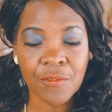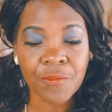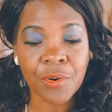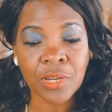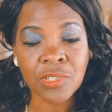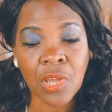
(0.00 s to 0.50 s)

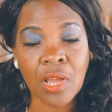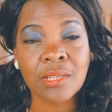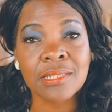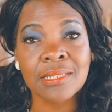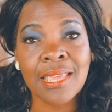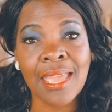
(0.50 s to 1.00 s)
For our
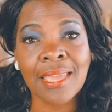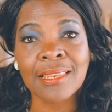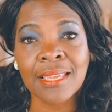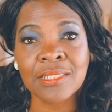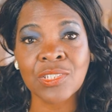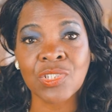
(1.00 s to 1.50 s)
talk today, I'd
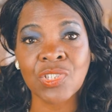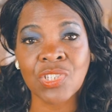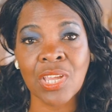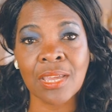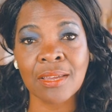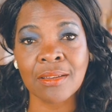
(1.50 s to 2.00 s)
like to
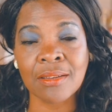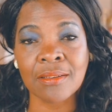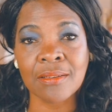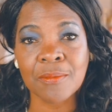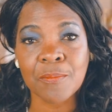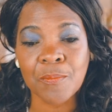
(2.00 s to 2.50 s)

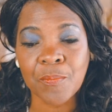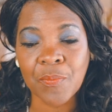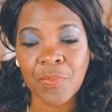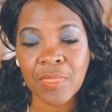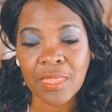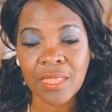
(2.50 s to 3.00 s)
share
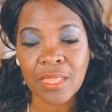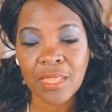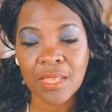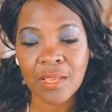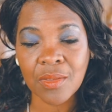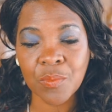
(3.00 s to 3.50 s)

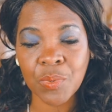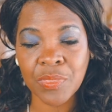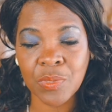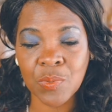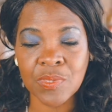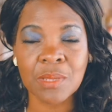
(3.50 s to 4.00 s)

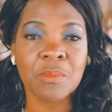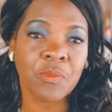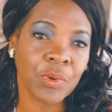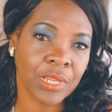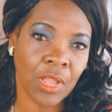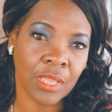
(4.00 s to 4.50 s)
with you some
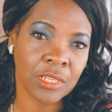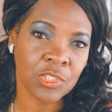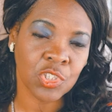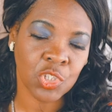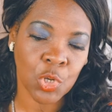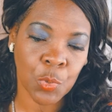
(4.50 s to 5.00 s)
of what God
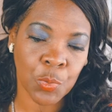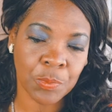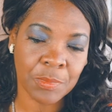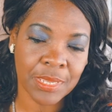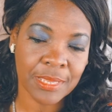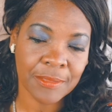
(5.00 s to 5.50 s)
has shown
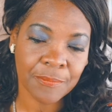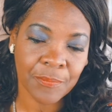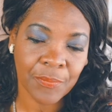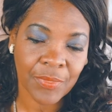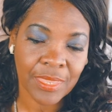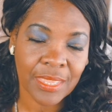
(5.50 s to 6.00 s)
me.
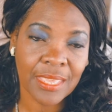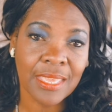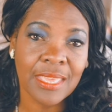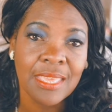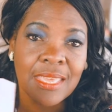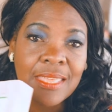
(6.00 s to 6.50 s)

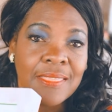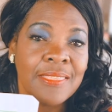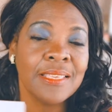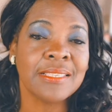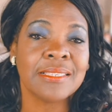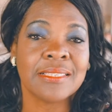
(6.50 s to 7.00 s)

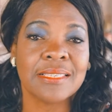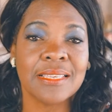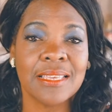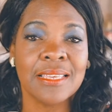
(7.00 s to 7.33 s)
This